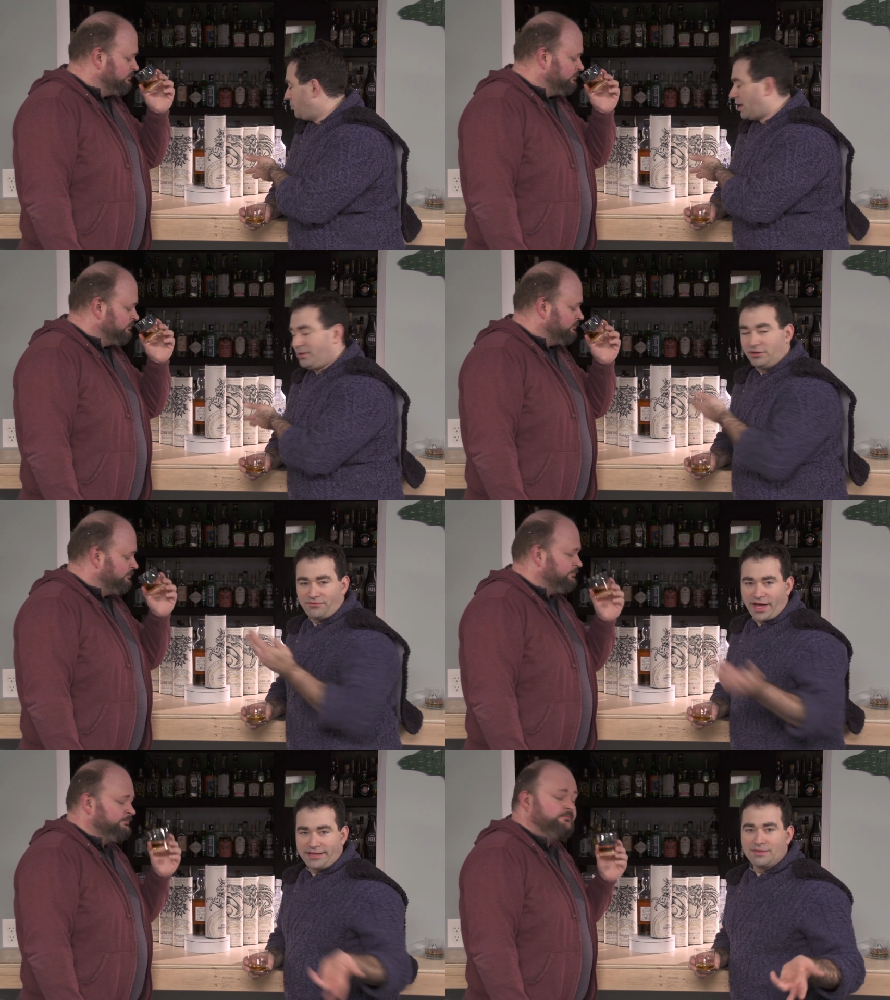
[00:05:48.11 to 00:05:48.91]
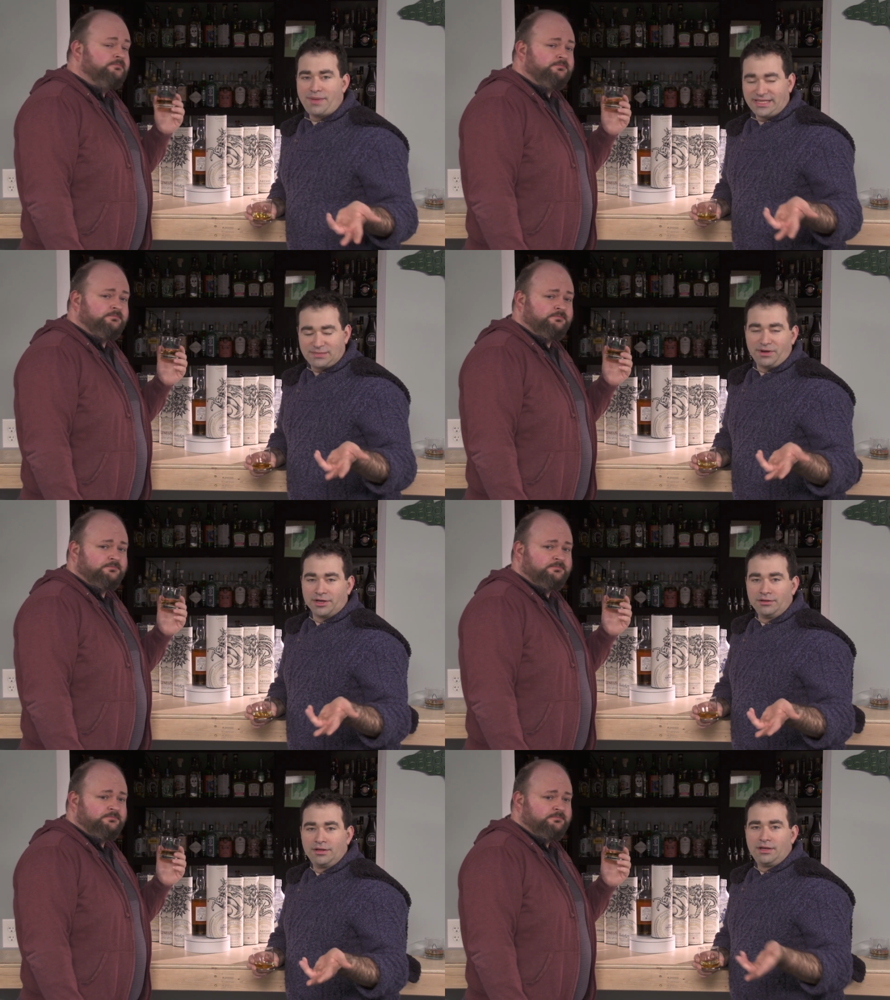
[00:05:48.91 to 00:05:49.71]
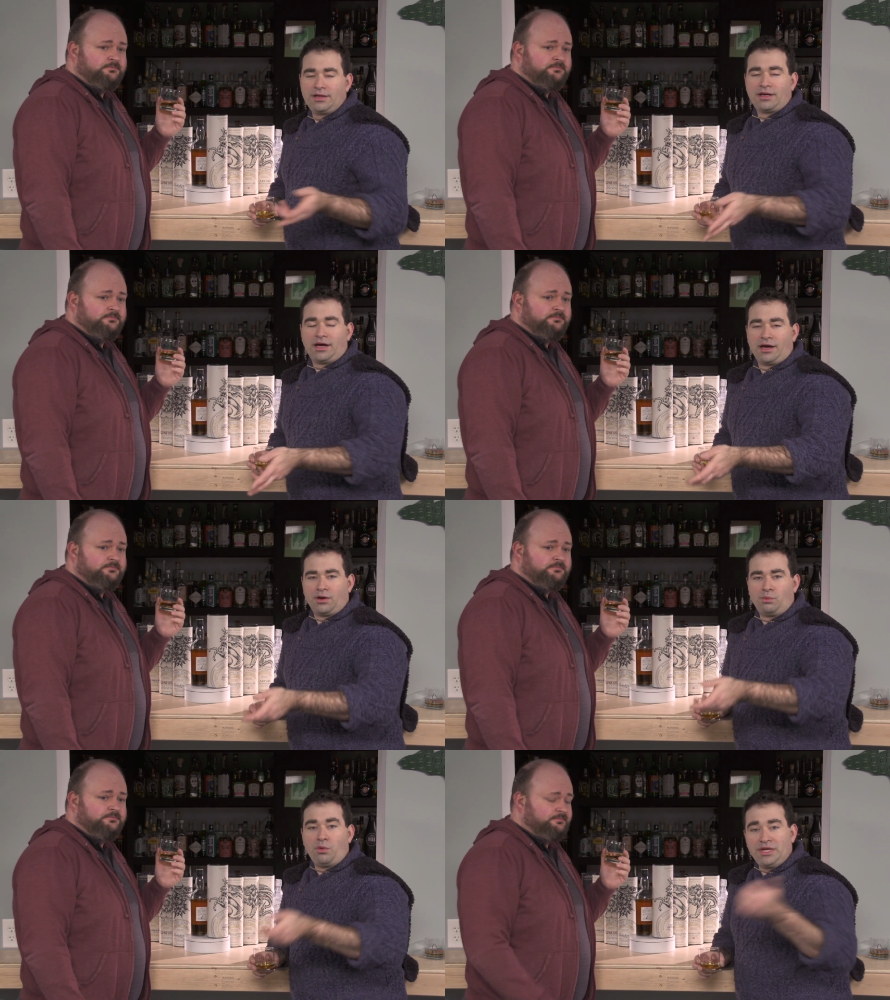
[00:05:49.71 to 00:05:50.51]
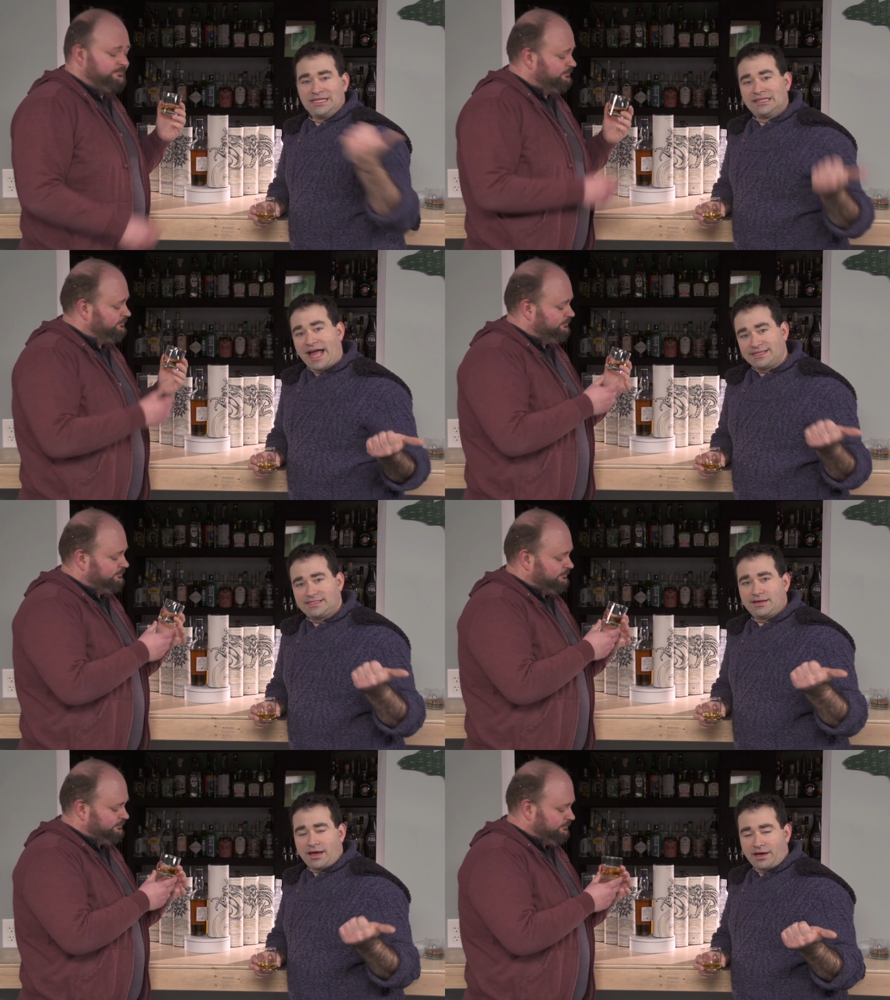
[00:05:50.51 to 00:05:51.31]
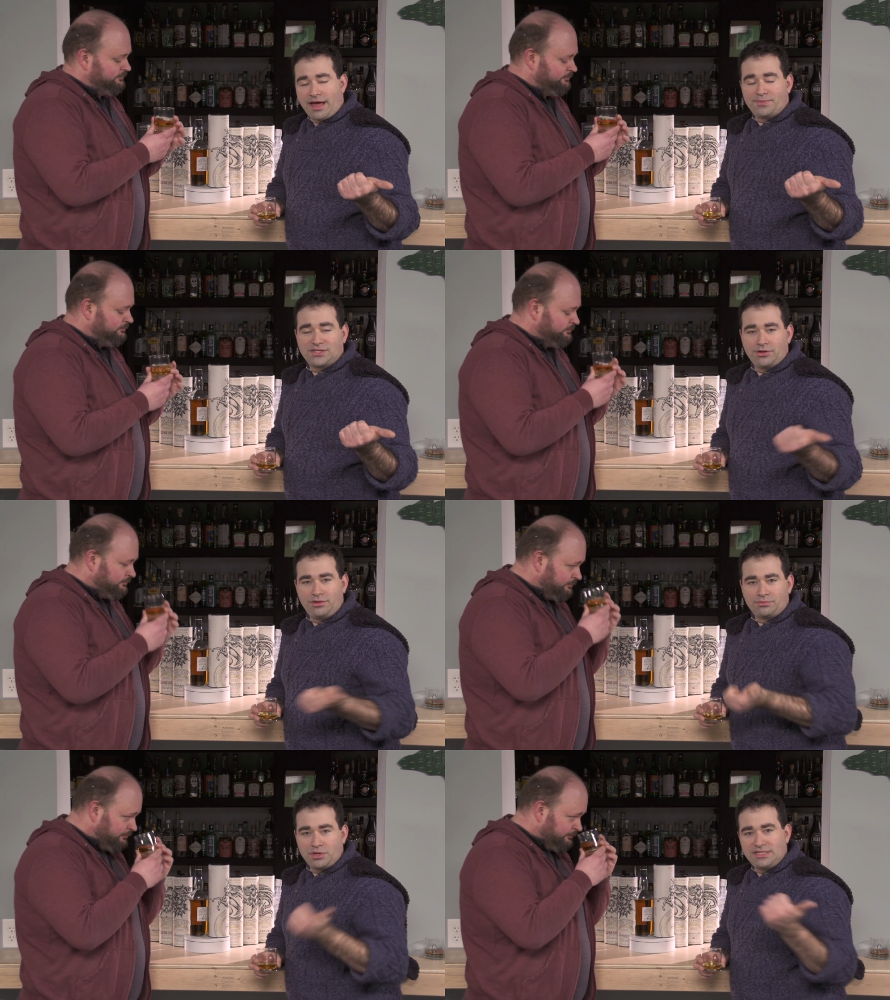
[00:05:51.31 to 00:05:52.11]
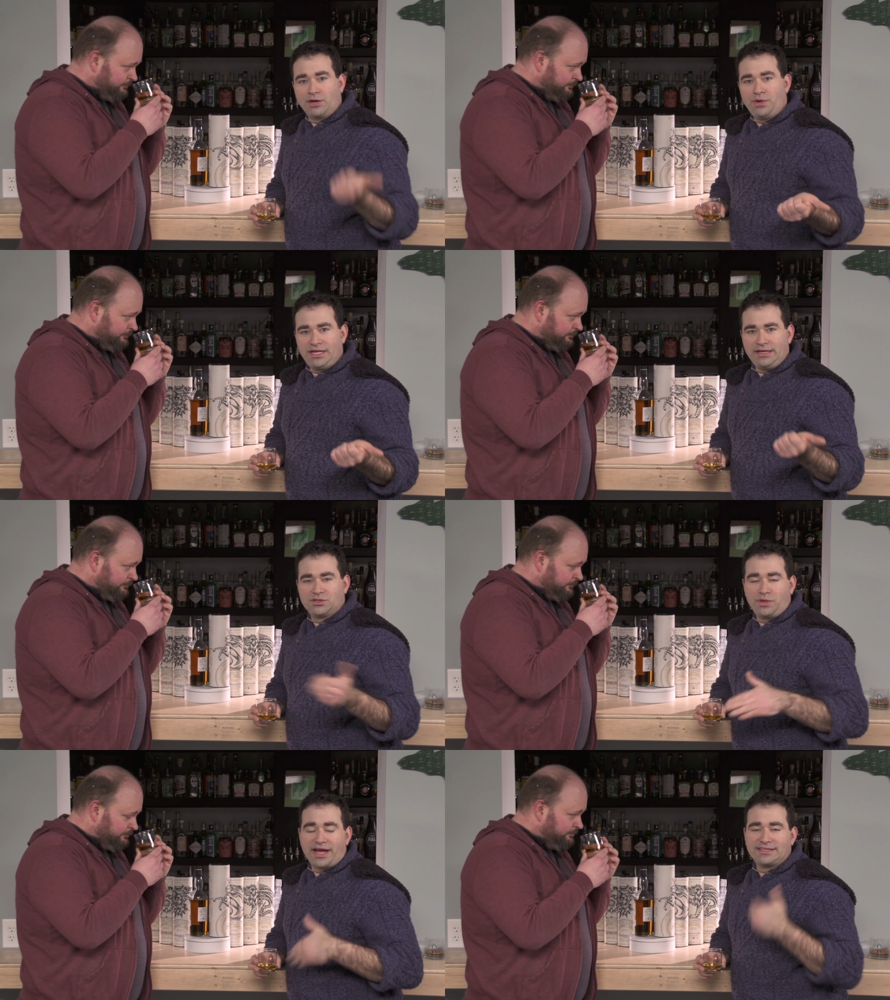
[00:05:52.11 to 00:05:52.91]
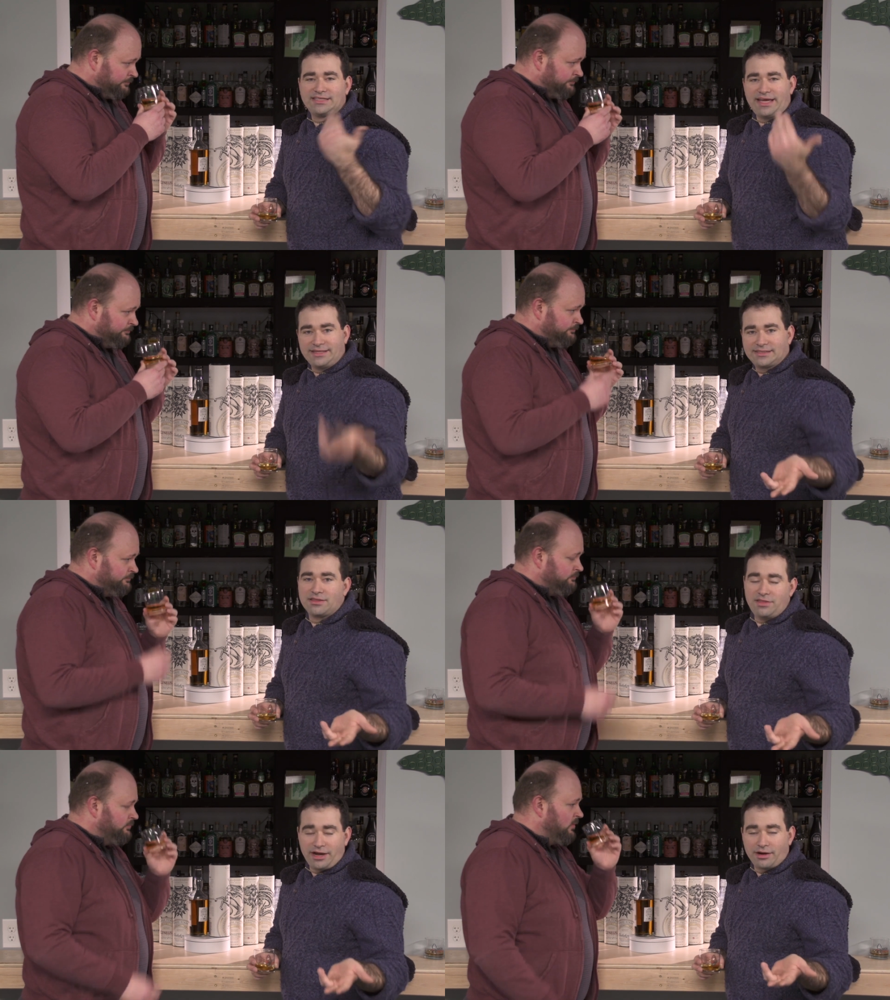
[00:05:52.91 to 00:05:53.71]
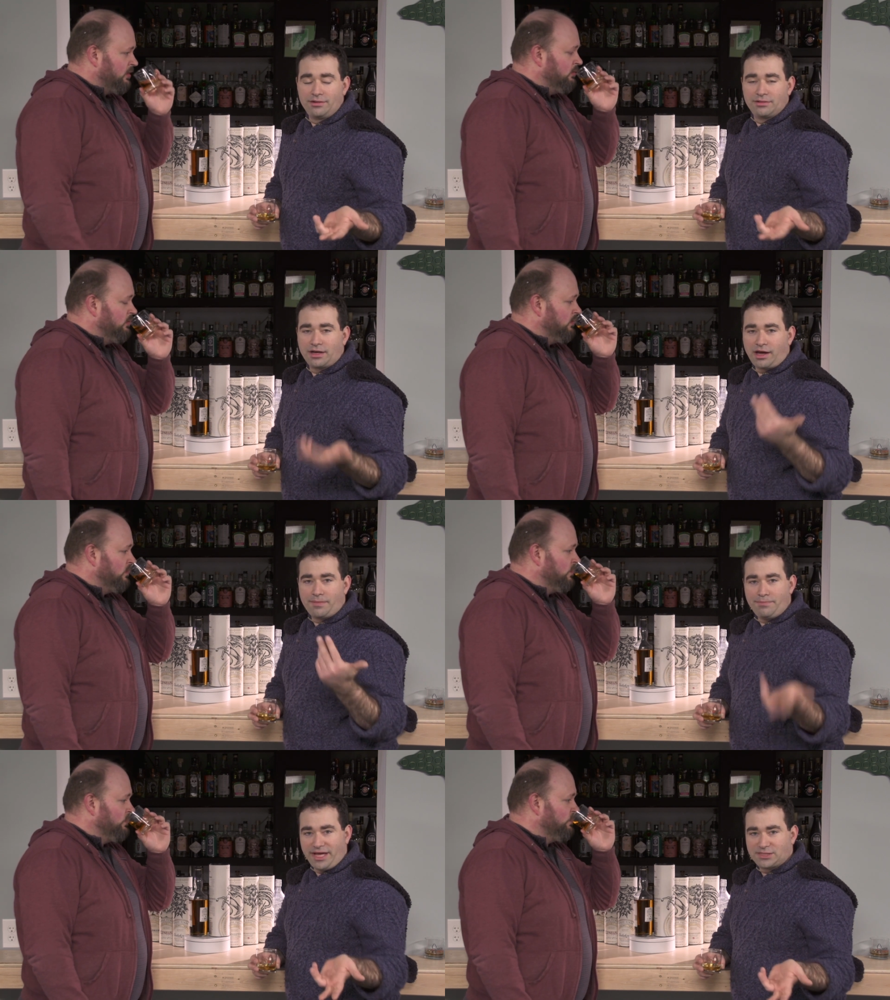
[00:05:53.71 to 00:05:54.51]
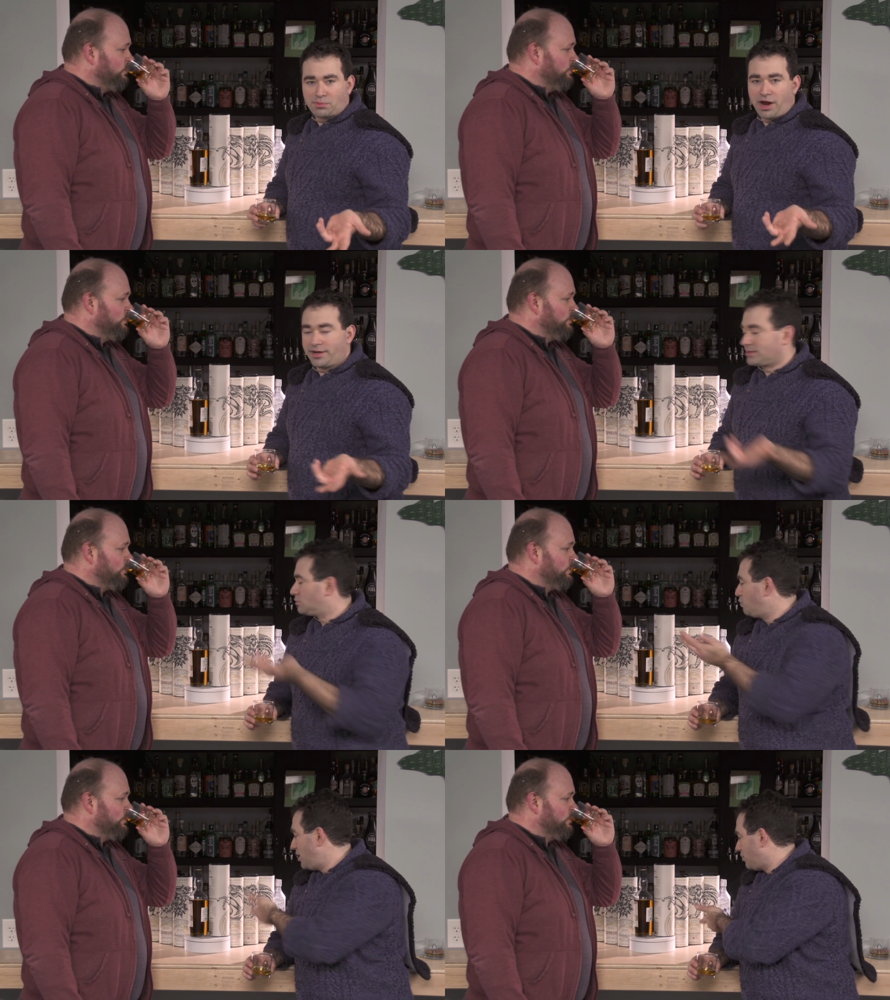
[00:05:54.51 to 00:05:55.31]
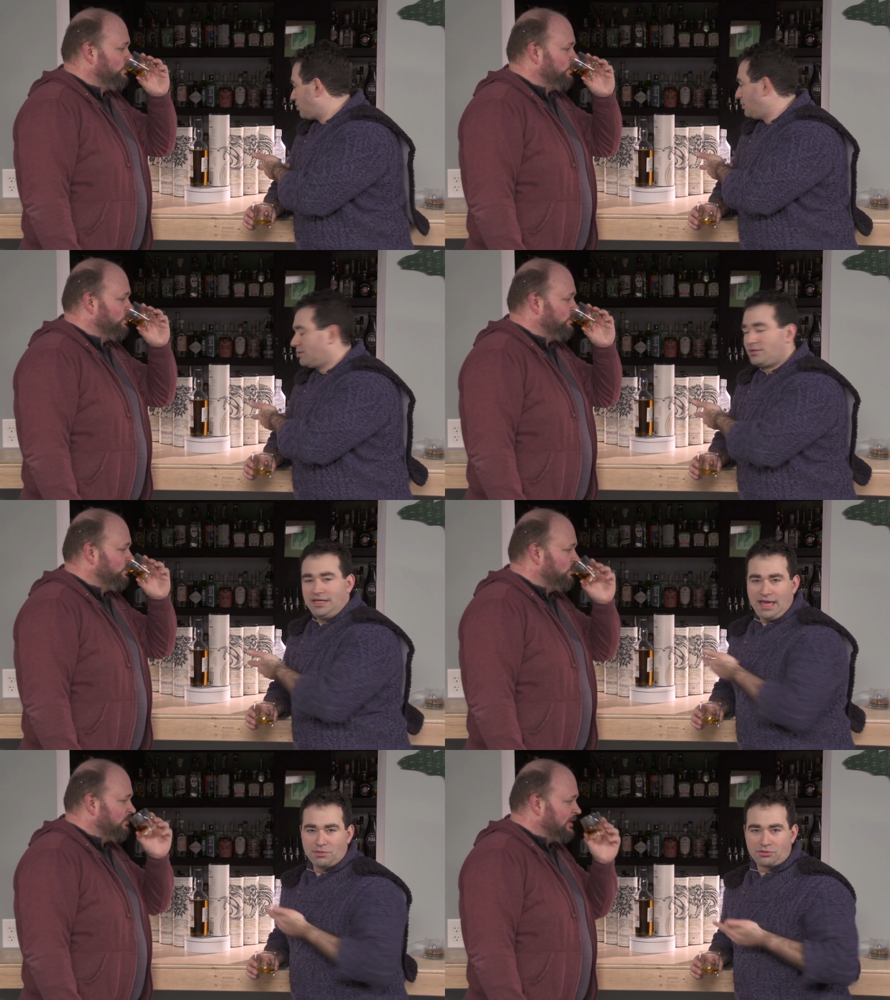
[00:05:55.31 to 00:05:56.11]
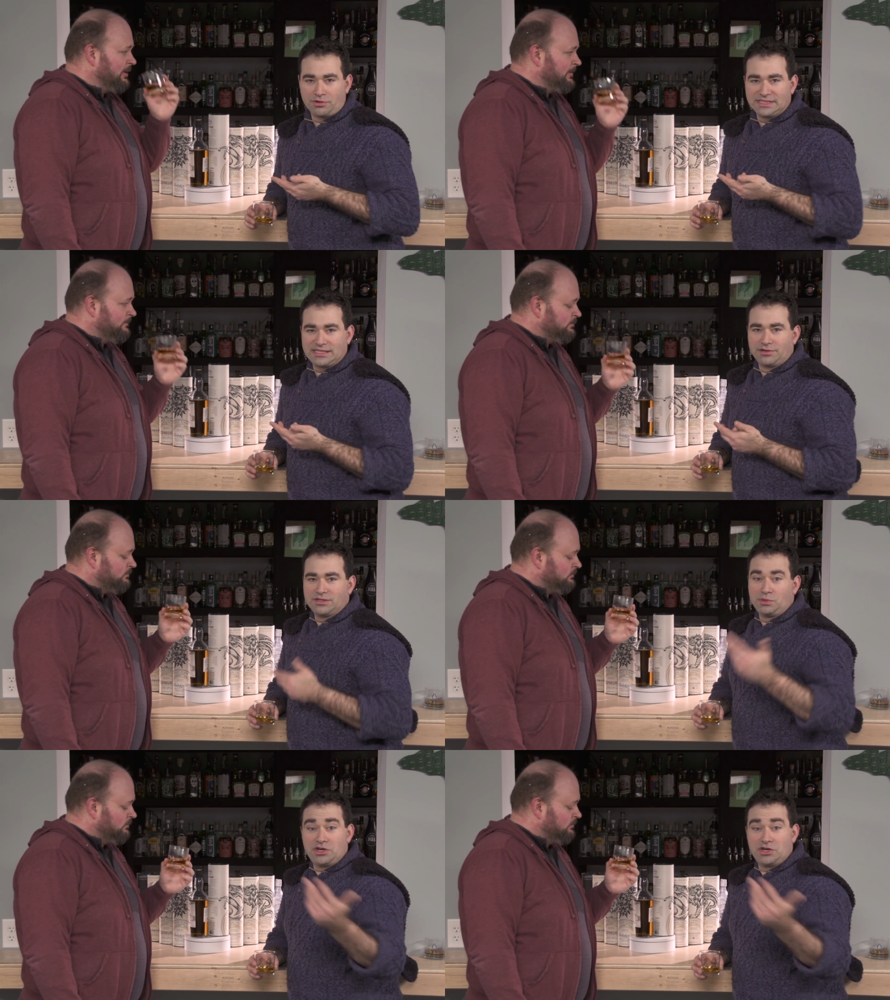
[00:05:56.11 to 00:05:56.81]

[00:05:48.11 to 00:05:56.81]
Speaker 1: you might be able to find the base spirit. What we did last episode with Dalwhinnie is we got to taste their base product with the Game of Thrones series.